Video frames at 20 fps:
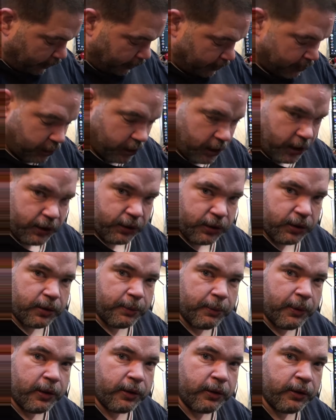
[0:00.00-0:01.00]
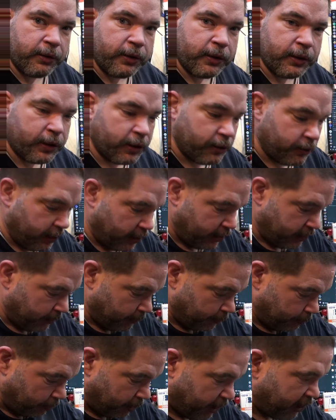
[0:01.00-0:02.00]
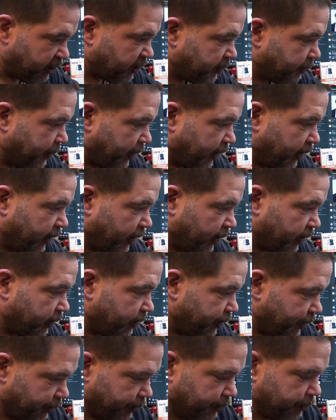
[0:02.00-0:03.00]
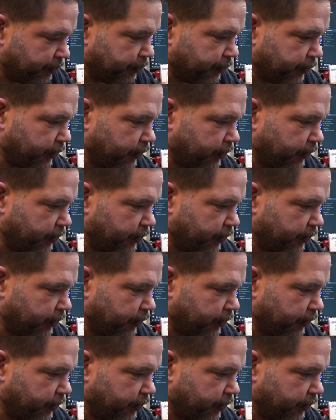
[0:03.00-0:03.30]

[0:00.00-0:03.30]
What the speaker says: get a chance tomorrow. I'll go and get some brand spanking new